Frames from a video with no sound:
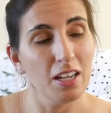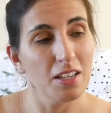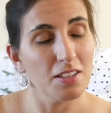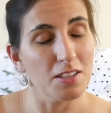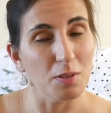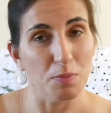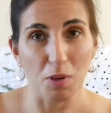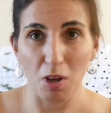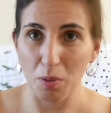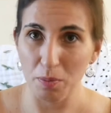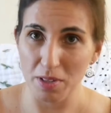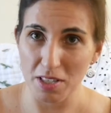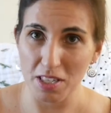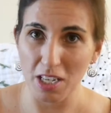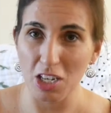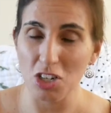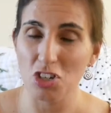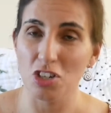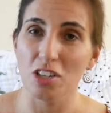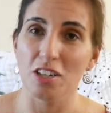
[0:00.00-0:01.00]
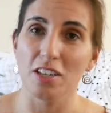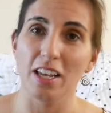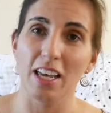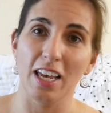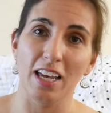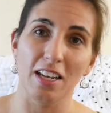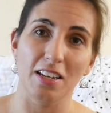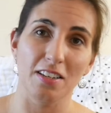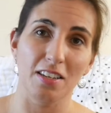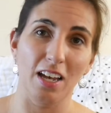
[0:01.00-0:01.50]
some compensation
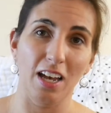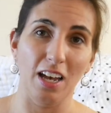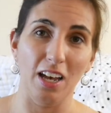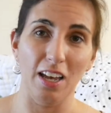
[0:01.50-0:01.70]
and